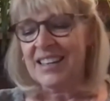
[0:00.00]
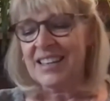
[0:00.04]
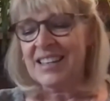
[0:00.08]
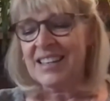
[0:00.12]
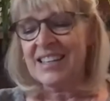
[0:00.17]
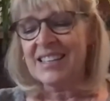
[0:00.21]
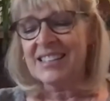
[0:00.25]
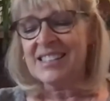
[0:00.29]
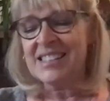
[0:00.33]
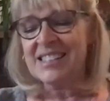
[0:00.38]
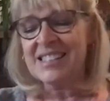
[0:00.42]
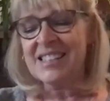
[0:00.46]

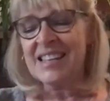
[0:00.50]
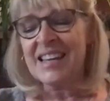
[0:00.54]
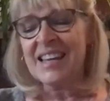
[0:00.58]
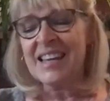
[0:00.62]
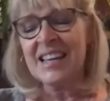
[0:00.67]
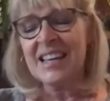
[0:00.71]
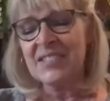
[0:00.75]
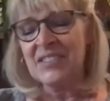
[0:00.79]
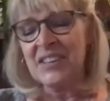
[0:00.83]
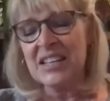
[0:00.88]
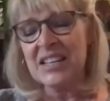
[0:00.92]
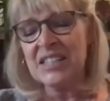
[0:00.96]

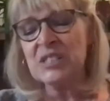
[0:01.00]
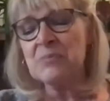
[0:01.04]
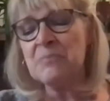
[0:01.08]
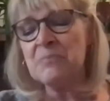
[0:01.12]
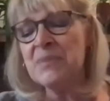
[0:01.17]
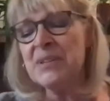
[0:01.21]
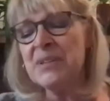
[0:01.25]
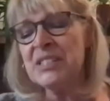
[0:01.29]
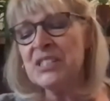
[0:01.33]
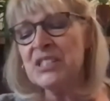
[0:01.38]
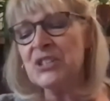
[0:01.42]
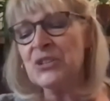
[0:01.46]
its
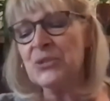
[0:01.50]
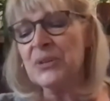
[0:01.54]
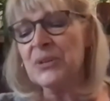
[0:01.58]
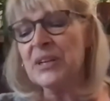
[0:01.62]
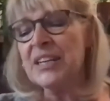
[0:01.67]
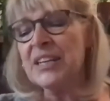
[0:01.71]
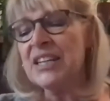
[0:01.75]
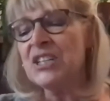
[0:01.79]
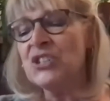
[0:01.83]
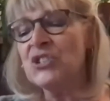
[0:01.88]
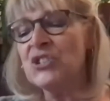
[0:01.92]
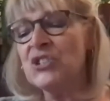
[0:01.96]

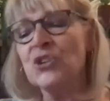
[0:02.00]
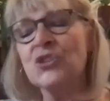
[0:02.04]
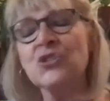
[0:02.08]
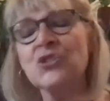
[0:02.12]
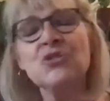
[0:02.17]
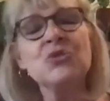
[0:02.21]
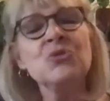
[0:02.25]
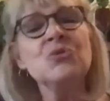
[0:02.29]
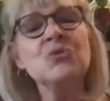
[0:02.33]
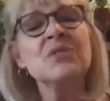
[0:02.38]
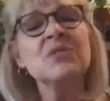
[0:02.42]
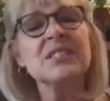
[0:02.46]
mystery into
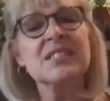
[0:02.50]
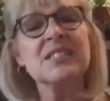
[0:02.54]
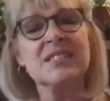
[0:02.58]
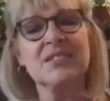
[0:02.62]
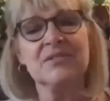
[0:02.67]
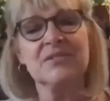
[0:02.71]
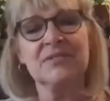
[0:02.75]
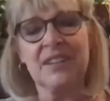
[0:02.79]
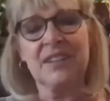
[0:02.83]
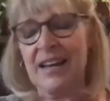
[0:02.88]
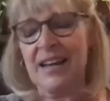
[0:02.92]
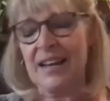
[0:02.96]
newness
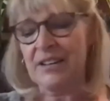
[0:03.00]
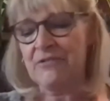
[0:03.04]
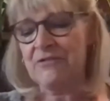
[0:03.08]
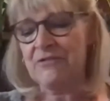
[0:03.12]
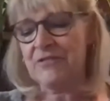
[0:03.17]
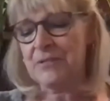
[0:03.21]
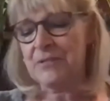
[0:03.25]
of life.